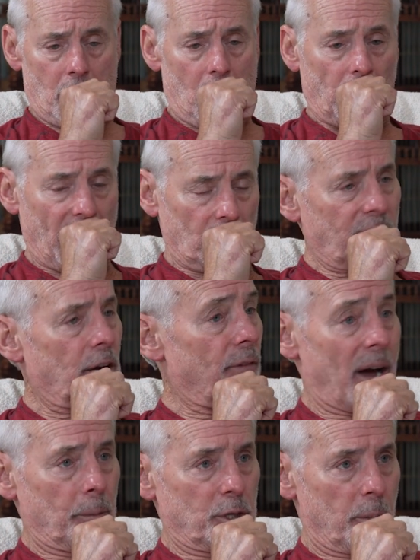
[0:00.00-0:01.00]
Okay, like your
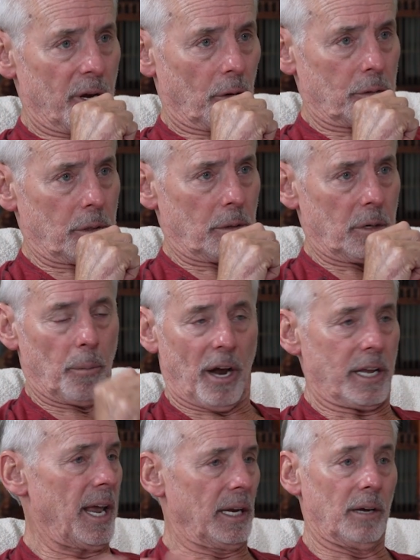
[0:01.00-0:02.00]
vitamins and minerals. Your
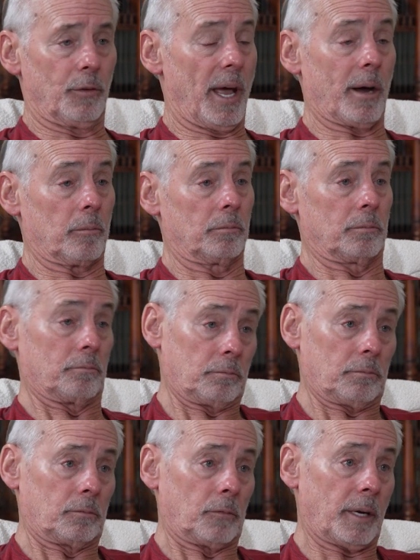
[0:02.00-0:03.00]
body can't live without them,
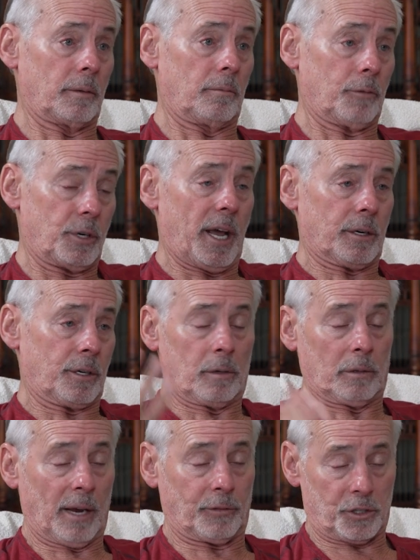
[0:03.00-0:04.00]
right? You're dead. Your
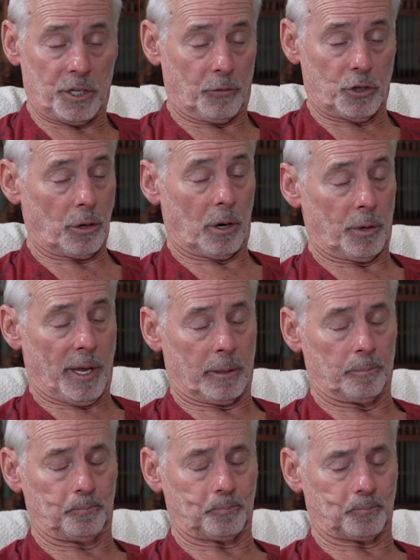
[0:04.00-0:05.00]
life doesn't even start without them.